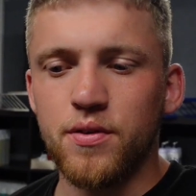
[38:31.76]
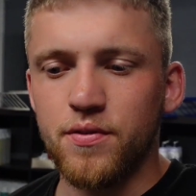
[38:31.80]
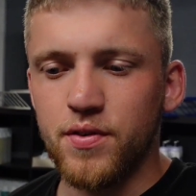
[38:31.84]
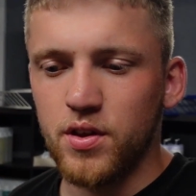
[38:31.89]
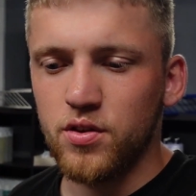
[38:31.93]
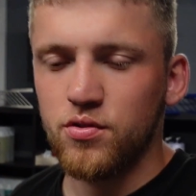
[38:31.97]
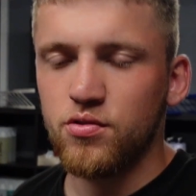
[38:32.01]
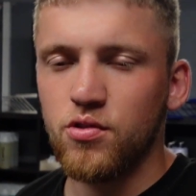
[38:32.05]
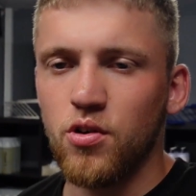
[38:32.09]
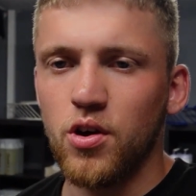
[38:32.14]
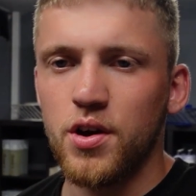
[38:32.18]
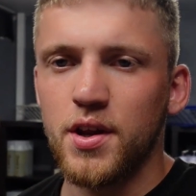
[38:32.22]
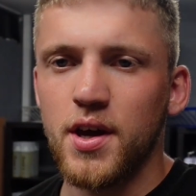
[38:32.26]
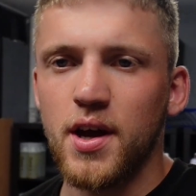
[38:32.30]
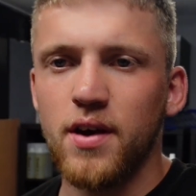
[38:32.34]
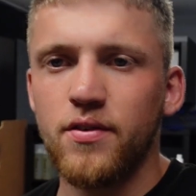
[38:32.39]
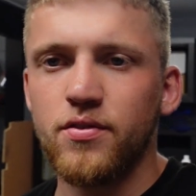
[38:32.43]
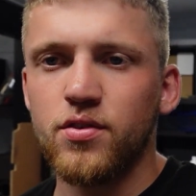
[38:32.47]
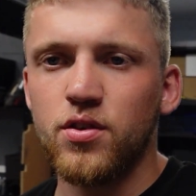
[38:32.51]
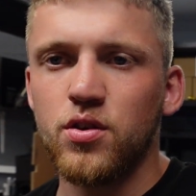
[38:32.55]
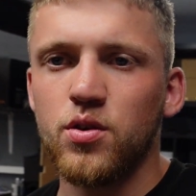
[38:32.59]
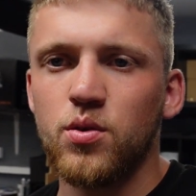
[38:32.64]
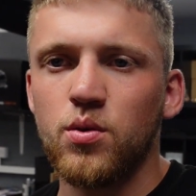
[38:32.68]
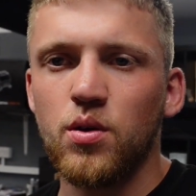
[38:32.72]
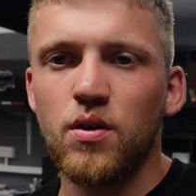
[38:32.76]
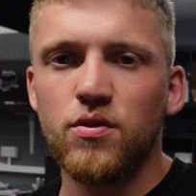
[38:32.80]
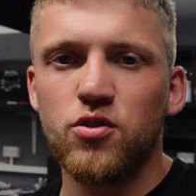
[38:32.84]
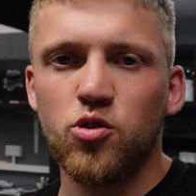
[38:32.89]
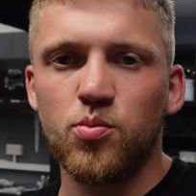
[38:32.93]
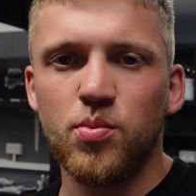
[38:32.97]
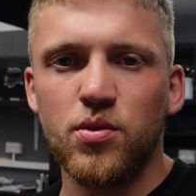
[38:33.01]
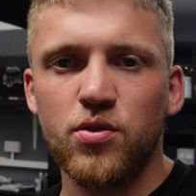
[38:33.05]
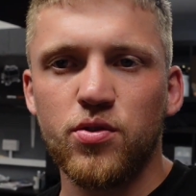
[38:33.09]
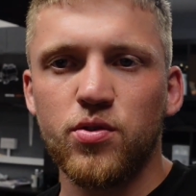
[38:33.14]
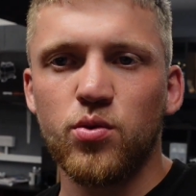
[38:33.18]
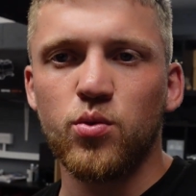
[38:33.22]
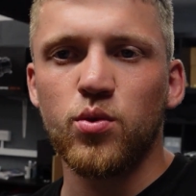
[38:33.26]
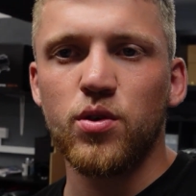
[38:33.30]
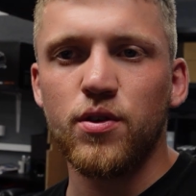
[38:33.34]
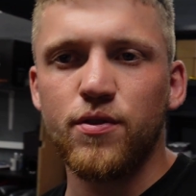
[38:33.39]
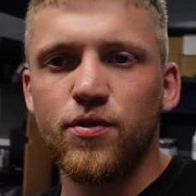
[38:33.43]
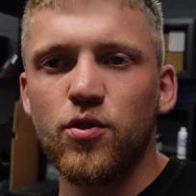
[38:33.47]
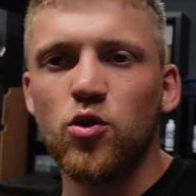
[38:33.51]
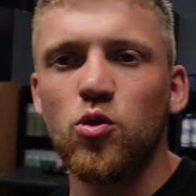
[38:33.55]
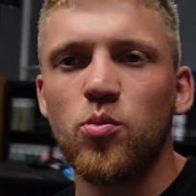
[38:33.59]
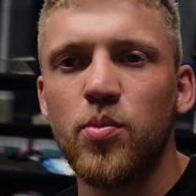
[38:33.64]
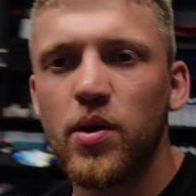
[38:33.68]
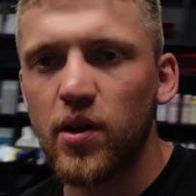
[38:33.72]
for this Friday afternoon. I've just been sorting a
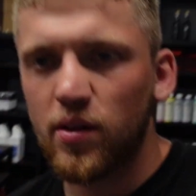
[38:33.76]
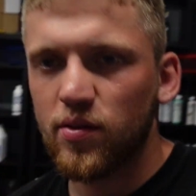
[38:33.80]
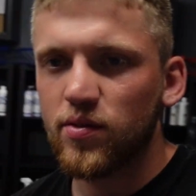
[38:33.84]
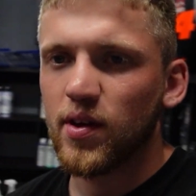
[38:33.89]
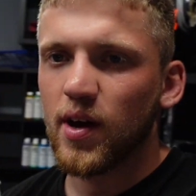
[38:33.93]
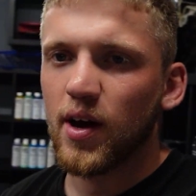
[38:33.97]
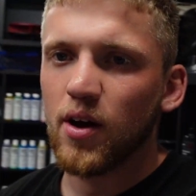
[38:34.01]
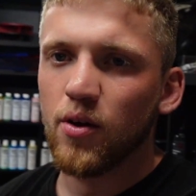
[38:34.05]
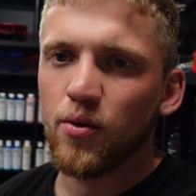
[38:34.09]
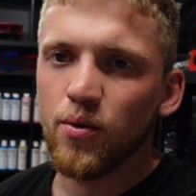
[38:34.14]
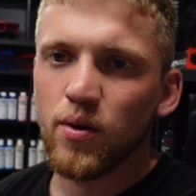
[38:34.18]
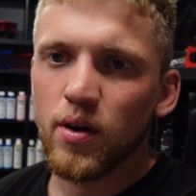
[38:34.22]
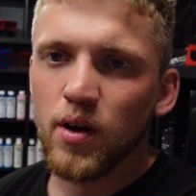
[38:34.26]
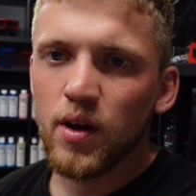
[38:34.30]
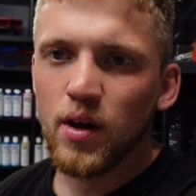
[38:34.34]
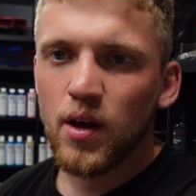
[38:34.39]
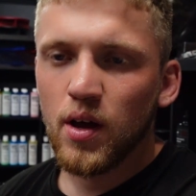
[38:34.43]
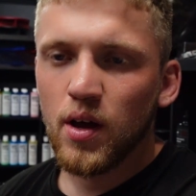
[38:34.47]
few bits out.